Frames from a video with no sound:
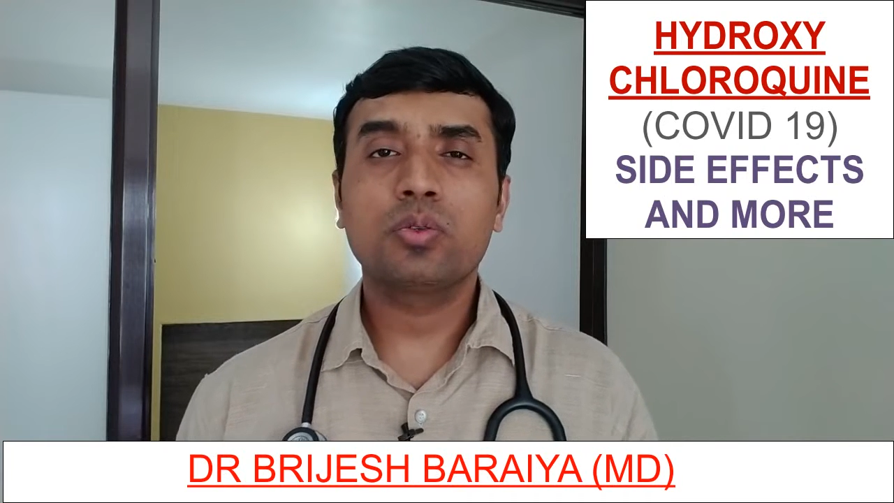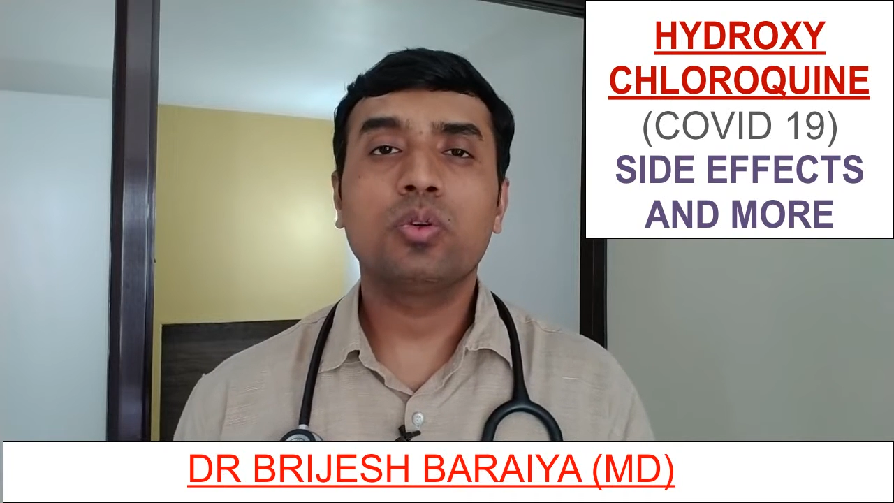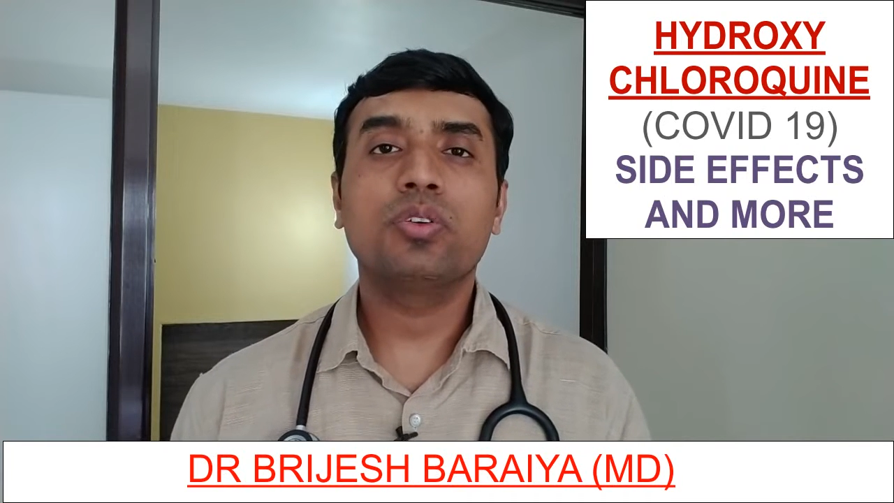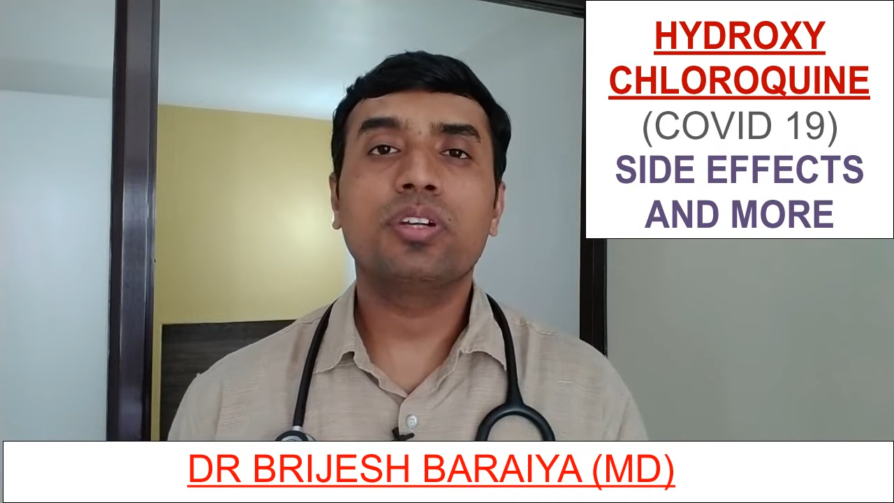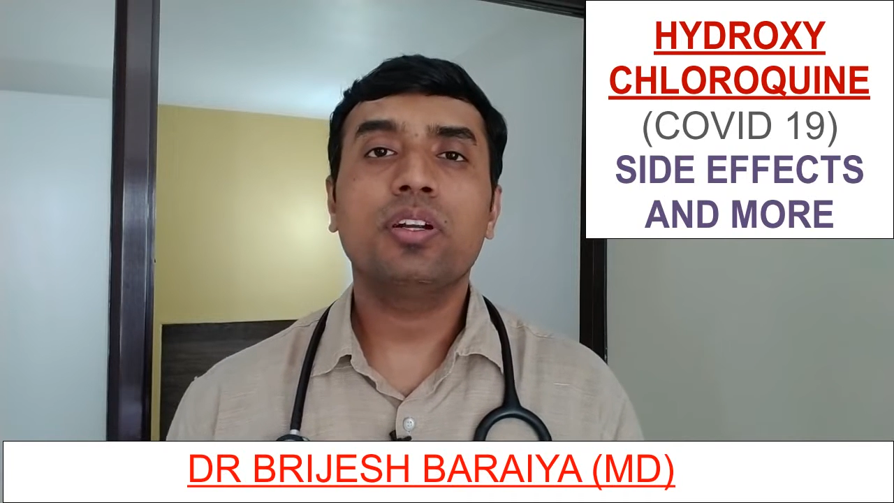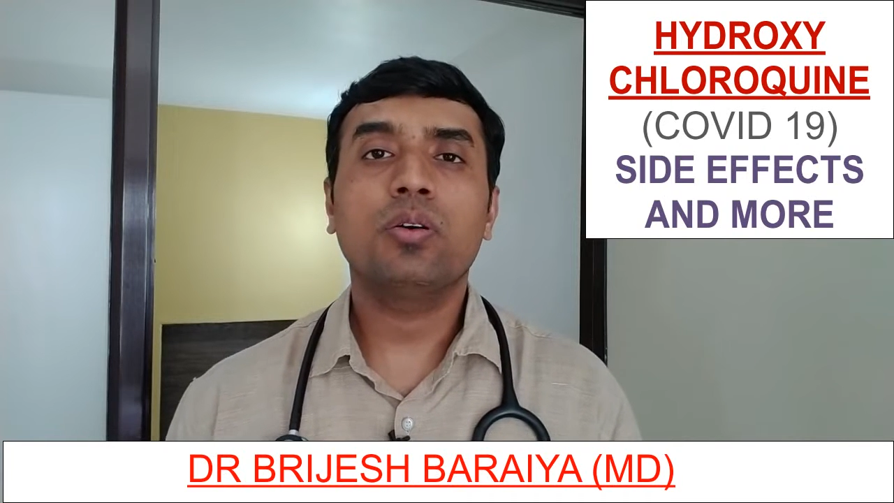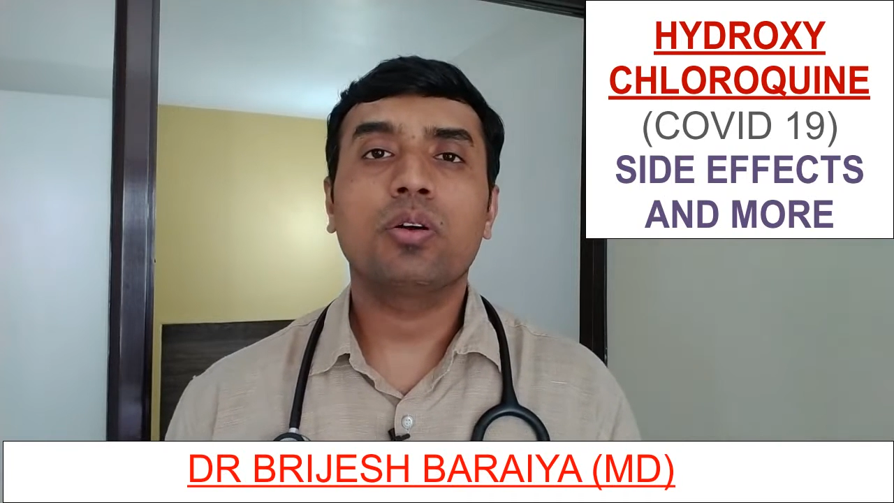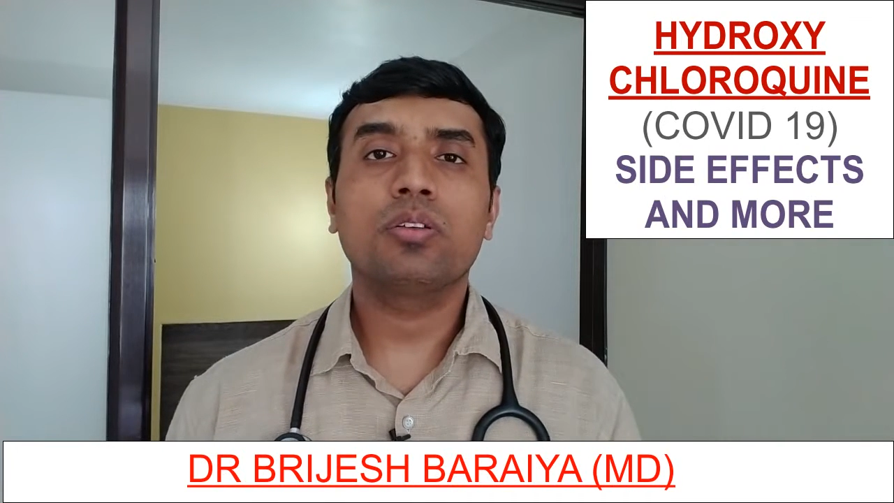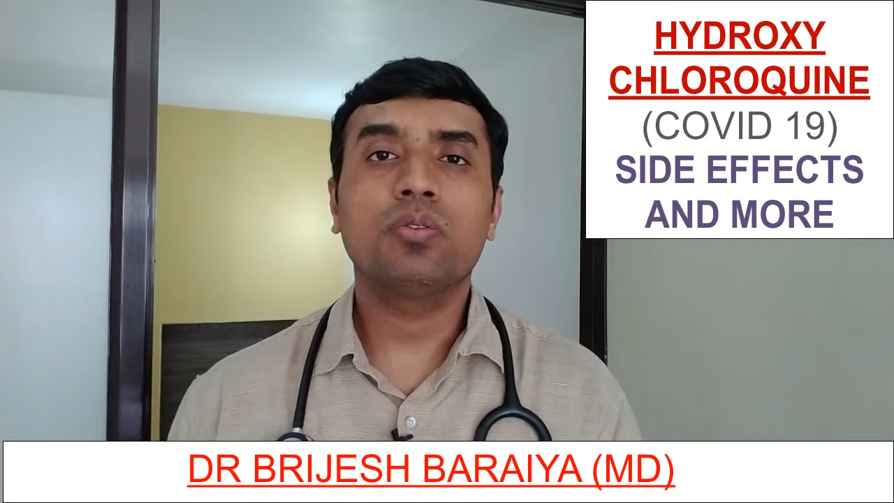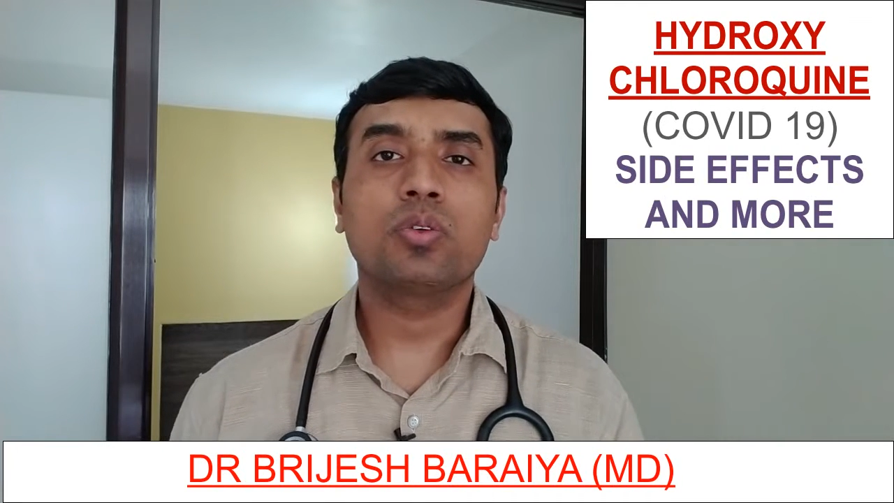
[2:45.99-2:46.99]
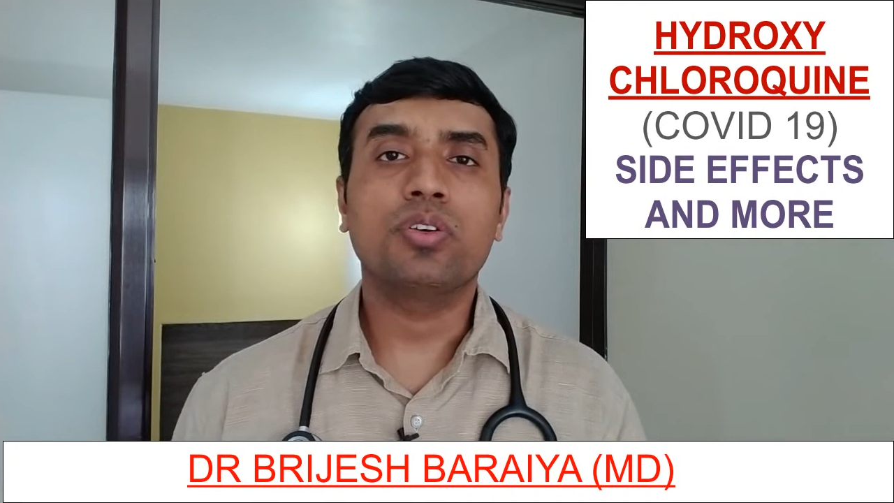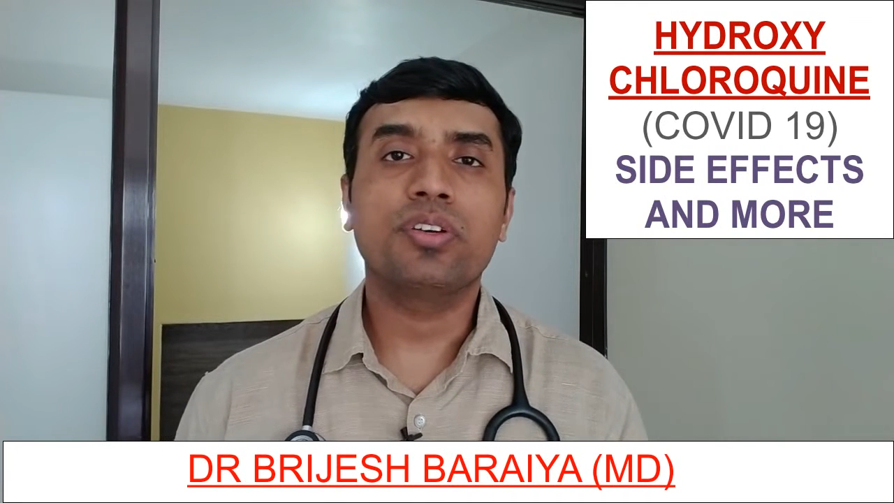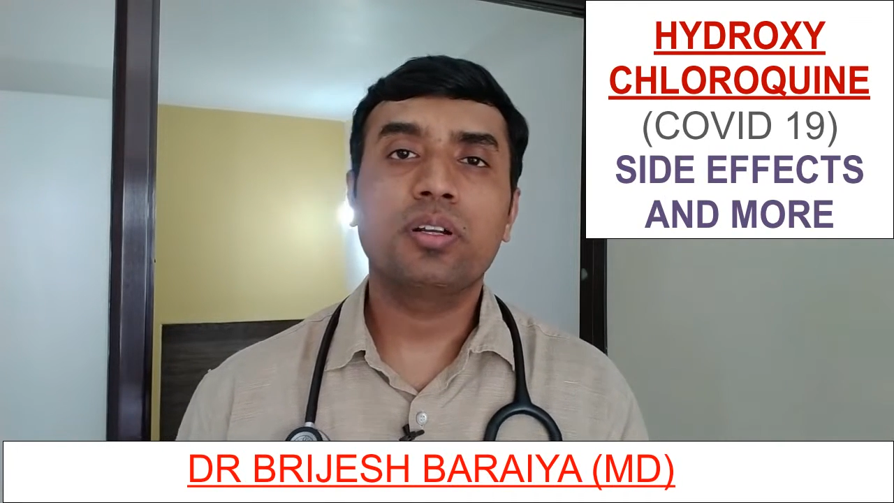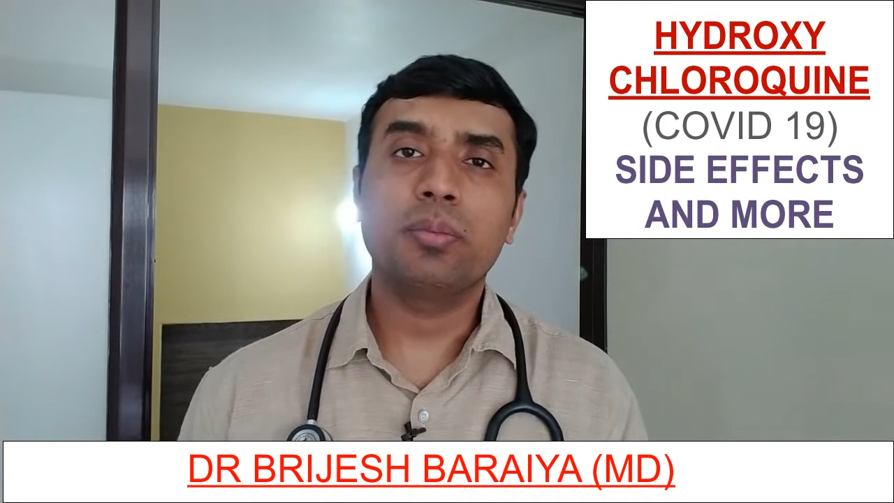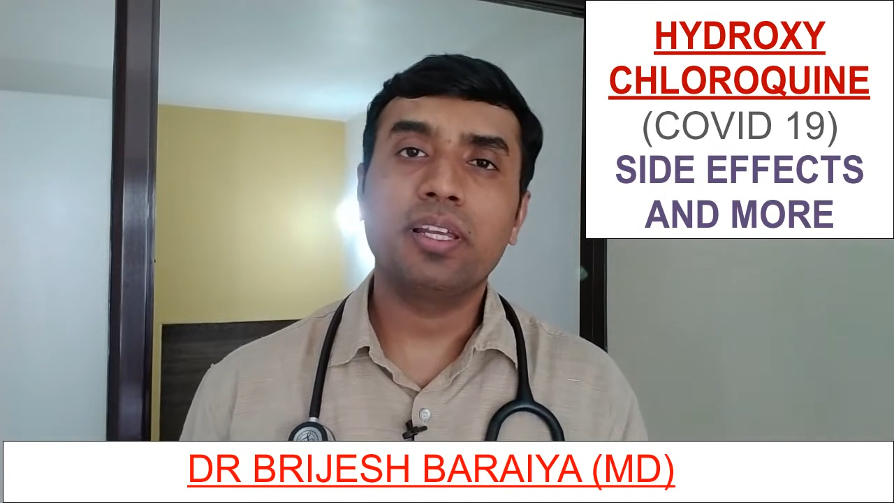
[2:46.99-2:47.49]
200 or the
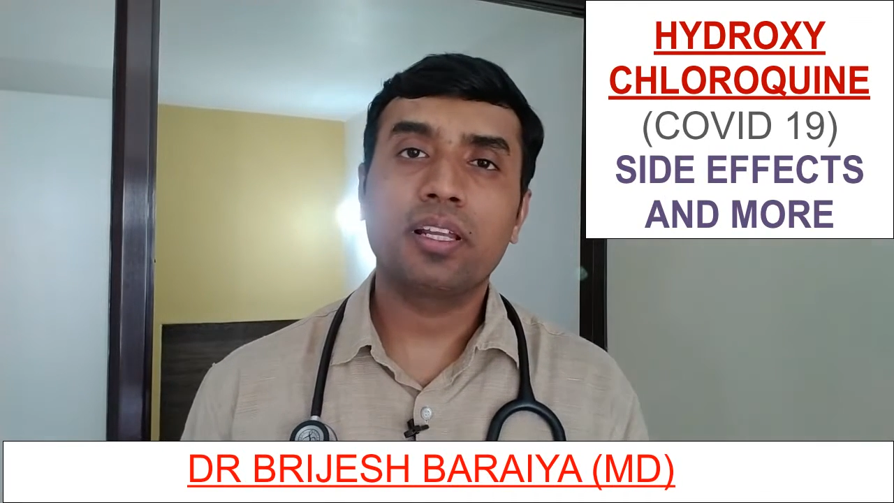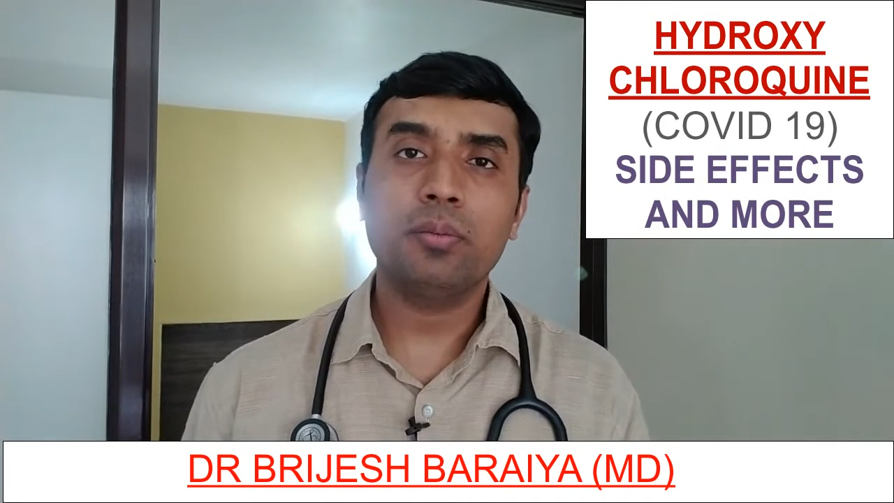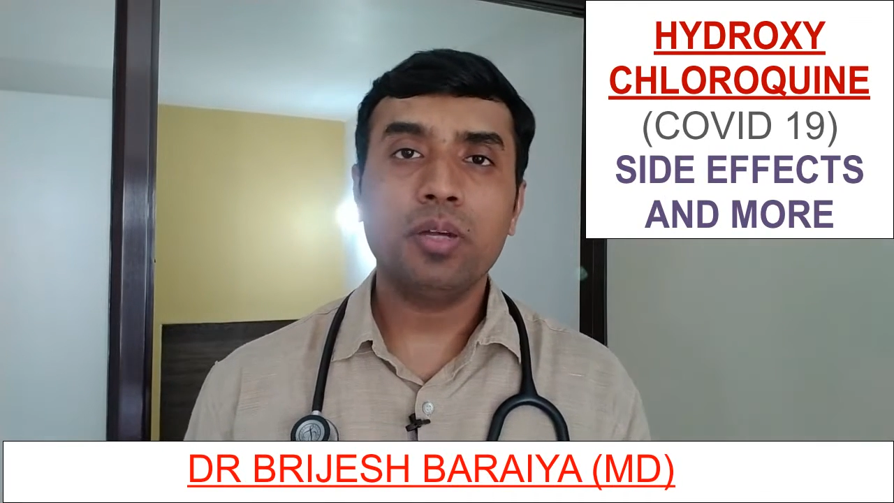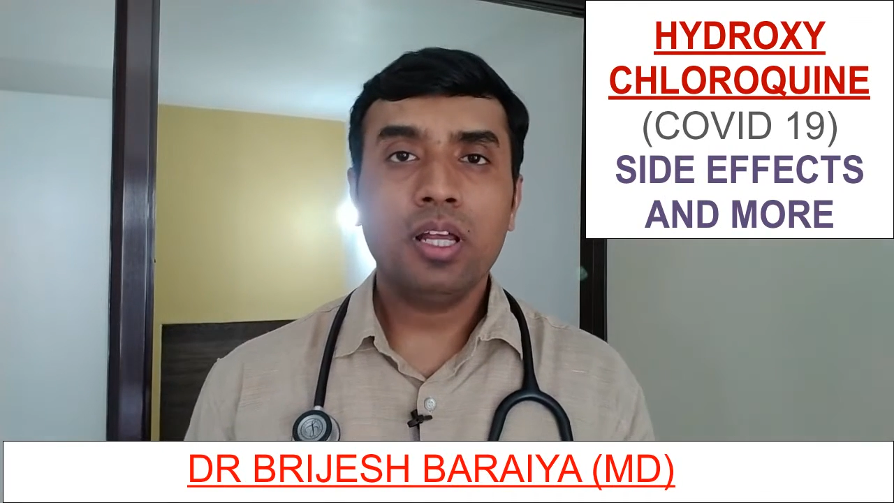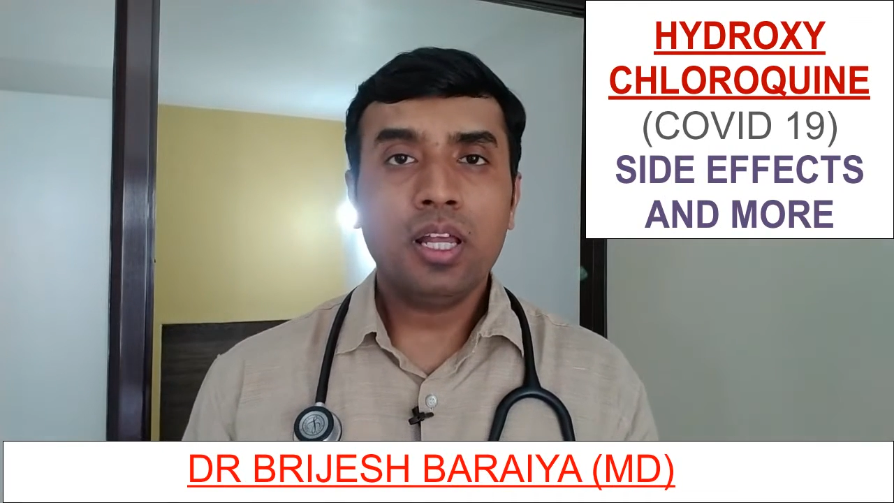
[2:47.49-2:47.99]
400 milligram